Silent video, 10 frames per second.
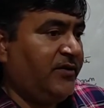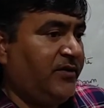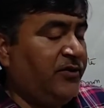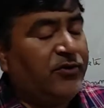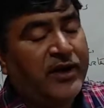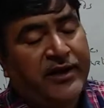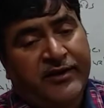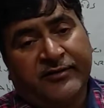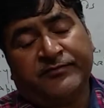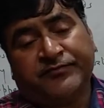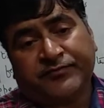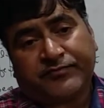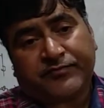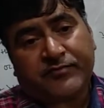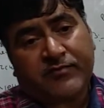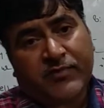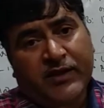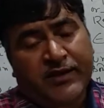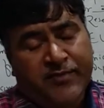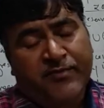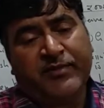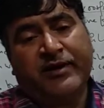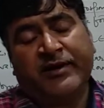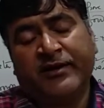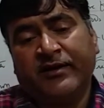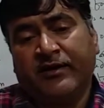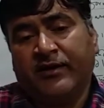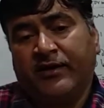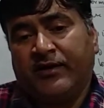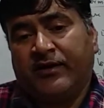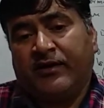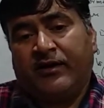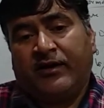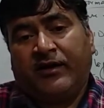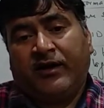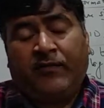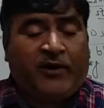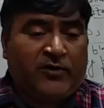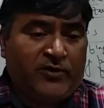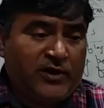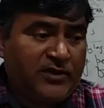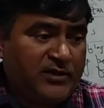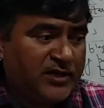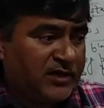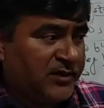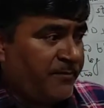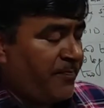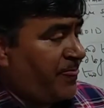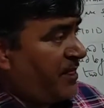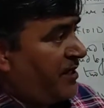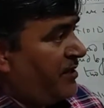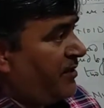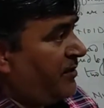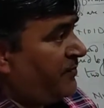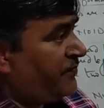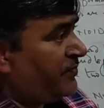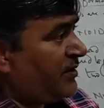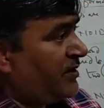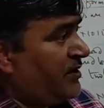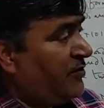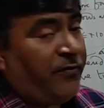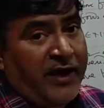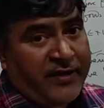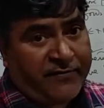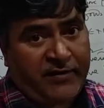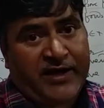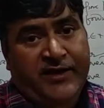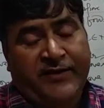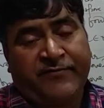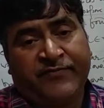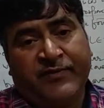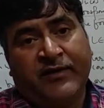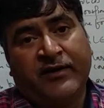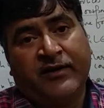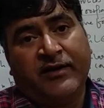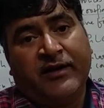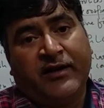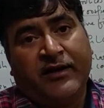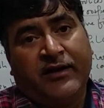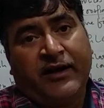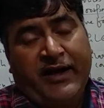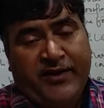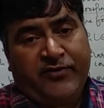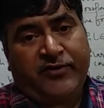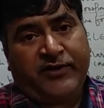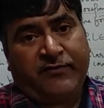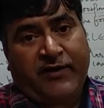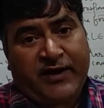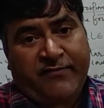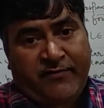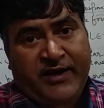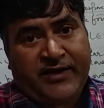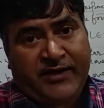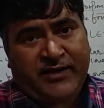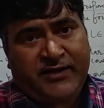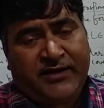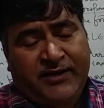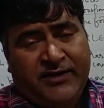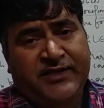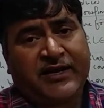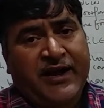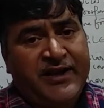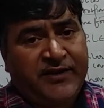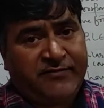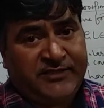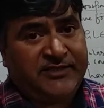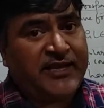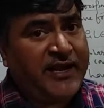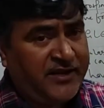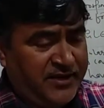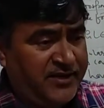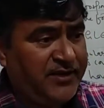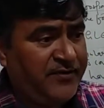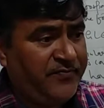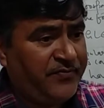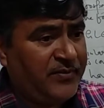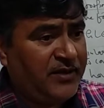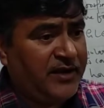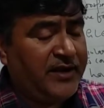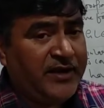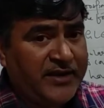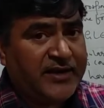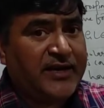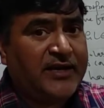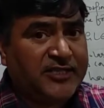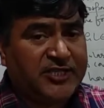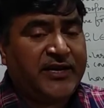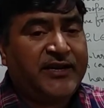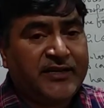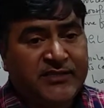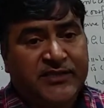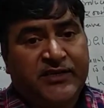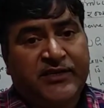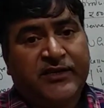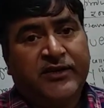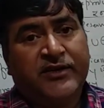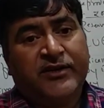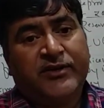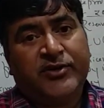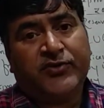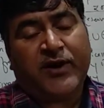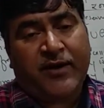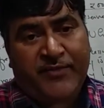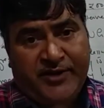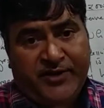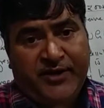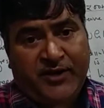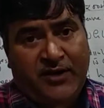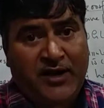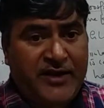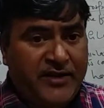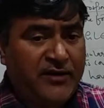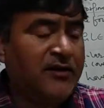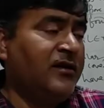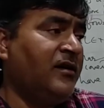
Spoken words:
You can remember about the firefly. As you know, the firefly, it is a kind of insect and it has tendency to emit light,